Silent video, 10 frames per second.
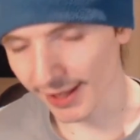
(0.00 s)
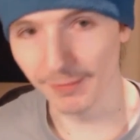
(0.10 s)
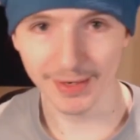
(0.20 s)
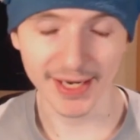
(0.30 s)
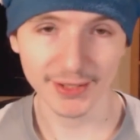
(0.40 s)
that
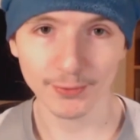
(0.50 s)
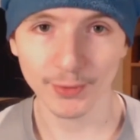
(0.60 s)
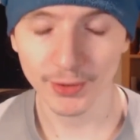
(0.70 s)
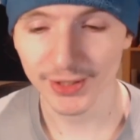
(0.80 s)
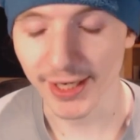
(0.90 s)
I made
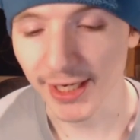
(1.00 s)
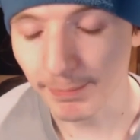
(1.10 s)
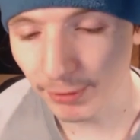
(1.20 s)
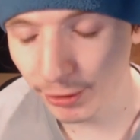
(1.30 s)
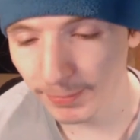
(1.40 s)
was
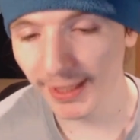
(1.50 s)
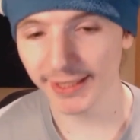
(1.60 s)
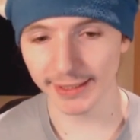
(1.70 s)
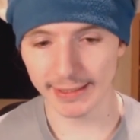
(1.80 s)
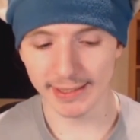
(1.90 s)
a
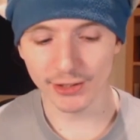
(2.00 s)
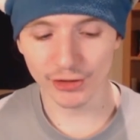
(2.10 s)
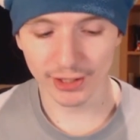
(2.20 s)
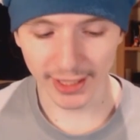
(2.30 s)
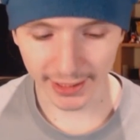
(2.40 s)
blue-black
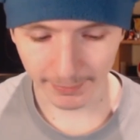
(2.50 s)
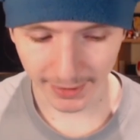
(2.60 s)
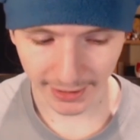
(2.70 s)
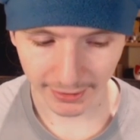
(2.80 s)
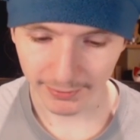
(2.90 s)
ninja deck
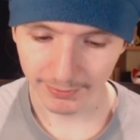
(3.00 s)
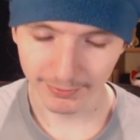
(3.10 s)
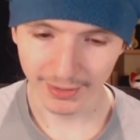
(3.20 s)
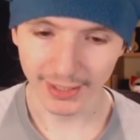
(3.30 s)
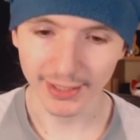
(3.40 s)
back in
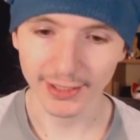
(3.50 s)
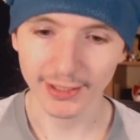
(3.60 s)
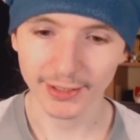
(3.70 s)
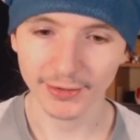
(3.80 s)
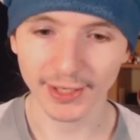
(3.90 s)

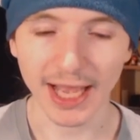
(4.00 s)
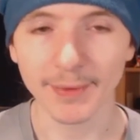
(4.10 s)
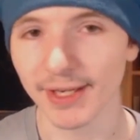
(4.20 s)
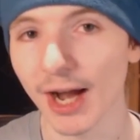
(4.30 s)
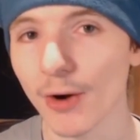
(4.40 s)
the
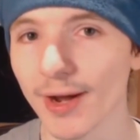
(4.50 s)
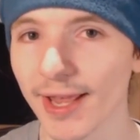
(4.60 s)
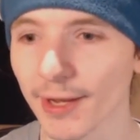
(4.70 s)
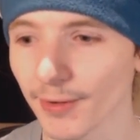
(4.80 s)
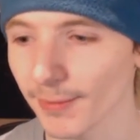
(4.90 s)

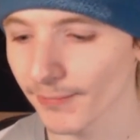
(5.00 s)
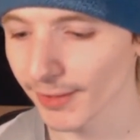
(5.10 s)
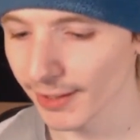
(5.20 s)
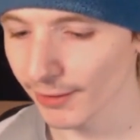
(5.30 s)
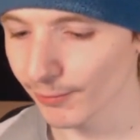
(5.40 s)
Kamigawa era,
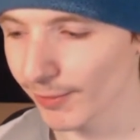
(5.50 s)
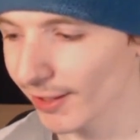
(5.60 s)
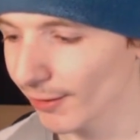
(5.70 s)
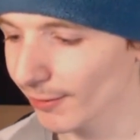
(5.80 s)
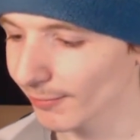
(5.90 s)

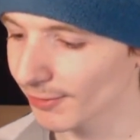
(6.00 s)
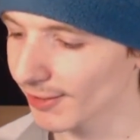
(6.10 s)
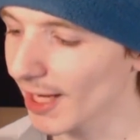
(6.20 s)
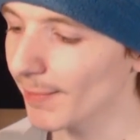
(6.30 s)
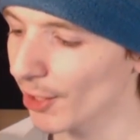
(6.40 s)
where
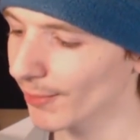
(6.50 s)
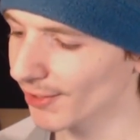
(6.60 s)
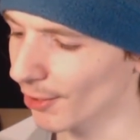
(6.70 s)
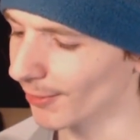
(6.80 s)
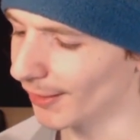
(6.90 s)
Tamio
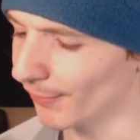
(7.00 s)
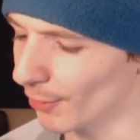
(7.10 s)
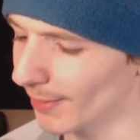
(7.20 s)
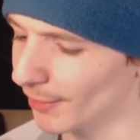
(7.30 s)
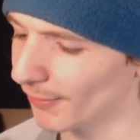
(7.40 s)
is currently
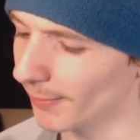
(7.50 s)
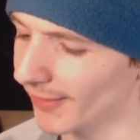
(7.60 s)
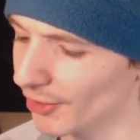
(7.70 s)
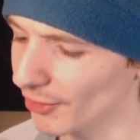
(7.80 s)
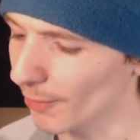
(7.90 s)
from. I don't think
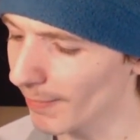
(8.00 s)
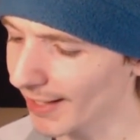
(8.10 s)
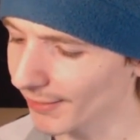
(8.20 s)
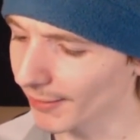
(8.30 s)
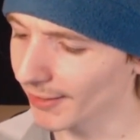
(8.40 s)
we've actually gone
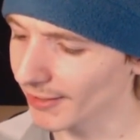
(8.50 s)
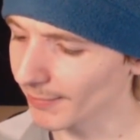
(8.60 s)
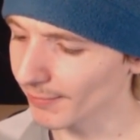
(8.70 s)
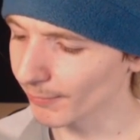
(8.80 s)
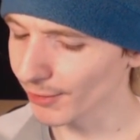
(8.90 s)
back there
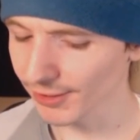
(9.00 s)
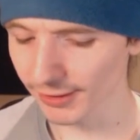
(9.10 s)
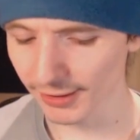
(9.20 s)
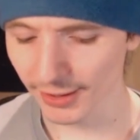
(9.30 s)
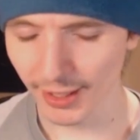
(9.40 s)
anytime
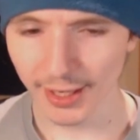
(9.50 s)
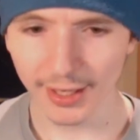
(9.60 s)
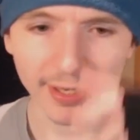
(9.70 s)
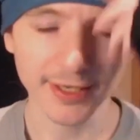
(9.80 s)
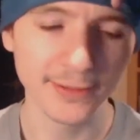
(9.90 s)
recently.
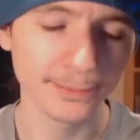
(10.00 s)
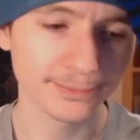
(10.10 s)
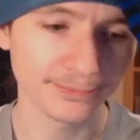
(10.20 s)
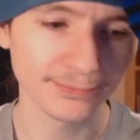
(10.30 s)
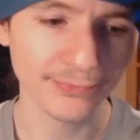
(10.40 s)

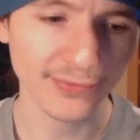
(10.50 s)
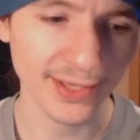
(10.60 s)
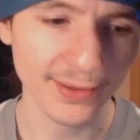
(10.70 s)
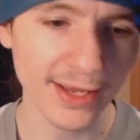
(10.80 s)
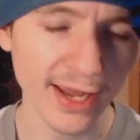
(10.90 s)

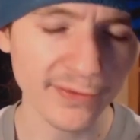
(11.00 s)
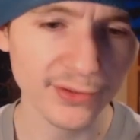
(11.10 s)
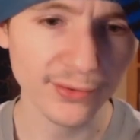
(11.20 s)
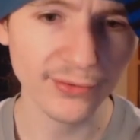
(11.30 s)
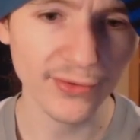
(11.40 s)

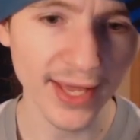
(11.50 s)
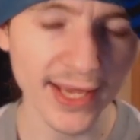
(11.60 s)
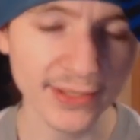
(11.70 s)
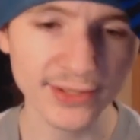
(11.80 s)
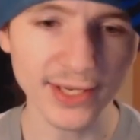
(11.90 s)
After
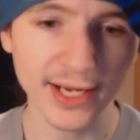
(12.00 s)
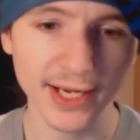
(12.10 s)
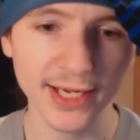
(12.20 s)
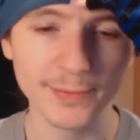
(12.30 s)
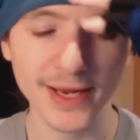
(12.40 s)
that,
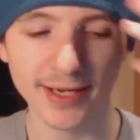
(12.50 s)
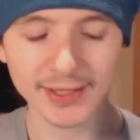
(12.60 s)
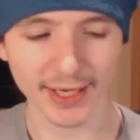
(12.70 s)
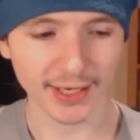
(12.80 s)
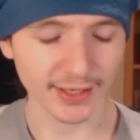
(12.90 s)
I
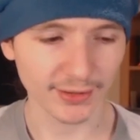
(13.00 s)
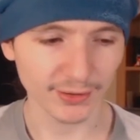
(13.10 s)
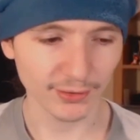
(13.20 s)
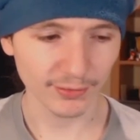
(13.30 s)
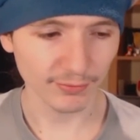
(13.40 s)
made
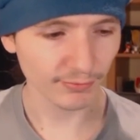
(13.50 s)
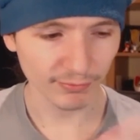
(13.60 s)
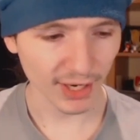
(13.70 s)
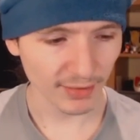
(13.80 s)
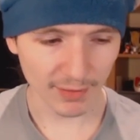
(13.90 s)

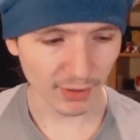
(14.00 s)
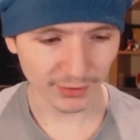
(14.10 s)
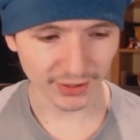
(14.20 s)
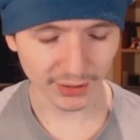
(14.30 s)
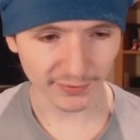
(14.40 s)
a
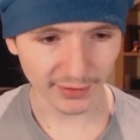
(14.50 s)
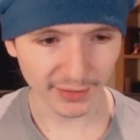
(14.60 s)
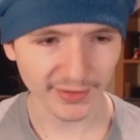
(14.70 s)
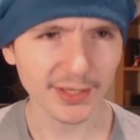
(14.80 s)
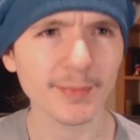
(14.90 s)
multi, I
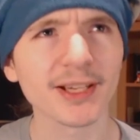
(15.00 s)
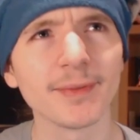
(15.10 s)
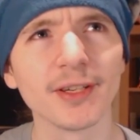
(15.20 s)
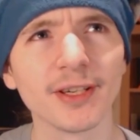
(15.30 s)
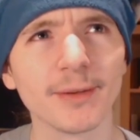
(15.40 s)
think it might
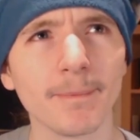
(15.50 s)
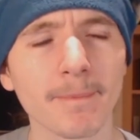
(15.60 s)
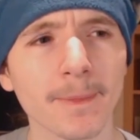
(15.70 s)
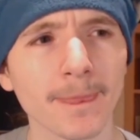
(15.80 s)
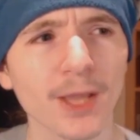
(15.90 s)
have been
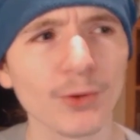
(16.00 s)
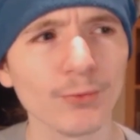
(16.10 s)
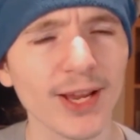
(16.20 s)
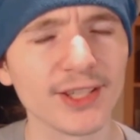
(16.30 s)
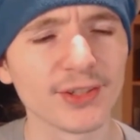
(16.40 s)
a
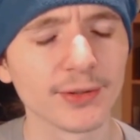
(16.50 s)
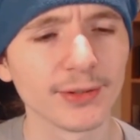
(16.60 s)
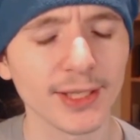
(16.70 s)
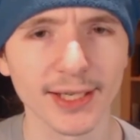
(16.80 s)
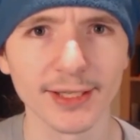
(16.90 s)
red,
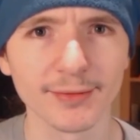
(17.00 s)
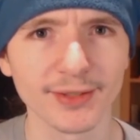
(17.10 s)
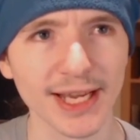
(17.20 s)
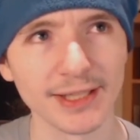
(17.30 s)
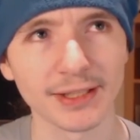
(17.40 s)

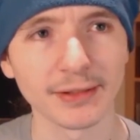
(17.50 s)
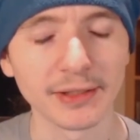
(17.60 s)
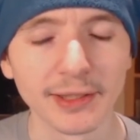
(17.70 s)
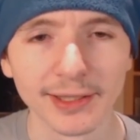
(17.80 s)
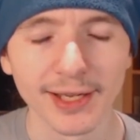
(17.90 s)

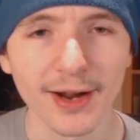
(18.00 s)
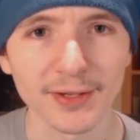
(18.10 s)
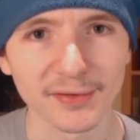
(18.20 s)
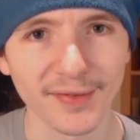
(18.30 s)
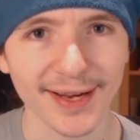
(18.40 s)
technically,
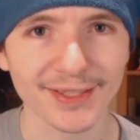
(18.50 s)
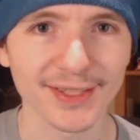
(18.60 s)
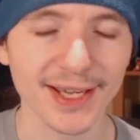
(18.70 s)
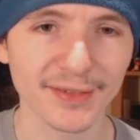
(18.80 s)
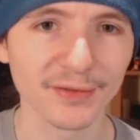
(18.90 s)

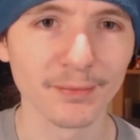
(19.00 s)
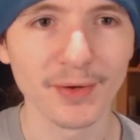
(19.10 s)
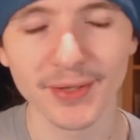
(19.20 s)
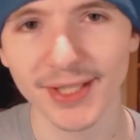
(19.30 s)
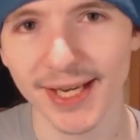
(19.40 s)
artifact deck
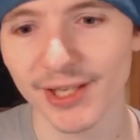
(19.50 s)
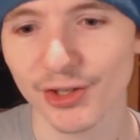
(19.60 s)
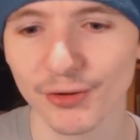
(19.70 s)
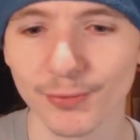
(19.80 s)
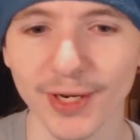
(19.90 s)
from Mirrodin
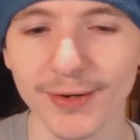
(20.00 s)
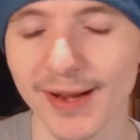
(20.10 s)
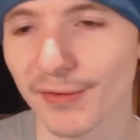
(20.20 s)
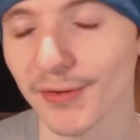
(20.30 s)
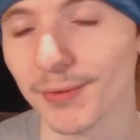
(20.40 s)
Age,
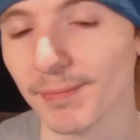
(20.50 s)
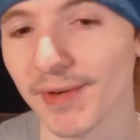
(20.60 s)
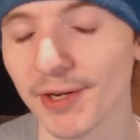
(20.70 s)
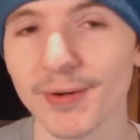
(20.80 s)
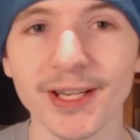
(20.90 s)
where everything was
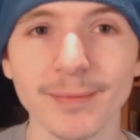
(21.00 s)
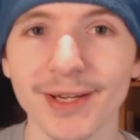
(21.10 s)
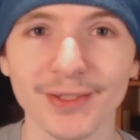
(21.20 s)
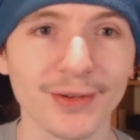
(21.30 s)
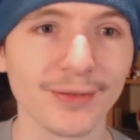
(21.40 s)
mirror and
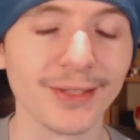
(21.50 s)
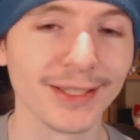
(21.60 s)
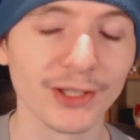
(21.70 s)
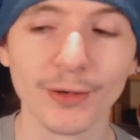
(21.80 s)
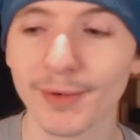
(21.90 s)
based on
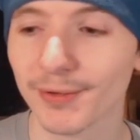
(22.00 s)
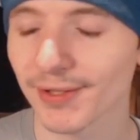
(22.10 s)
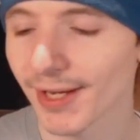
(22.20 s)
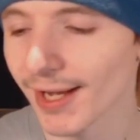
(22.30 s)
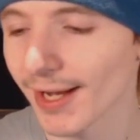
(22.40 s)
like
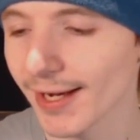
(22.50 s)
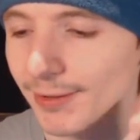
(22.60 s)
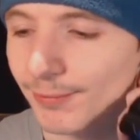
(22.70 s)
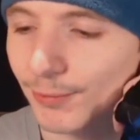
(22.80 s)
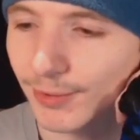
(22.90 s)
combos
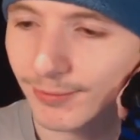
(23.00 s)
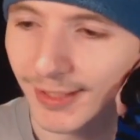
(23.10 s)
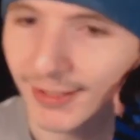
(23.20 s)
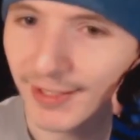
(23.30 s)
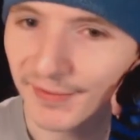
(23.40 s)
and
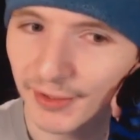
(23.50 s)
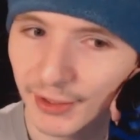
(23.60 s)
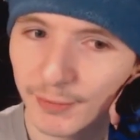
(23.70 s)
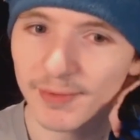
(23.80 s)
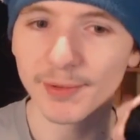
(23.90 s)

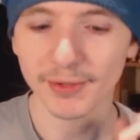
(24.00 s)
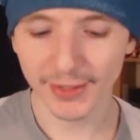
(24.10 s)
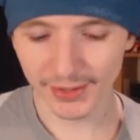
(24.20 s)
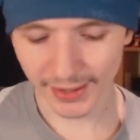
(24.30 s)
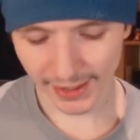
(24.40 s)
infinite loops, but
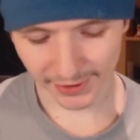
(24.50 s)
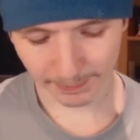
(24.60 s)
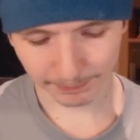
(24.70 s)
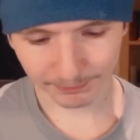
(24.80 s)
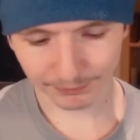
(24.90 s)
these days,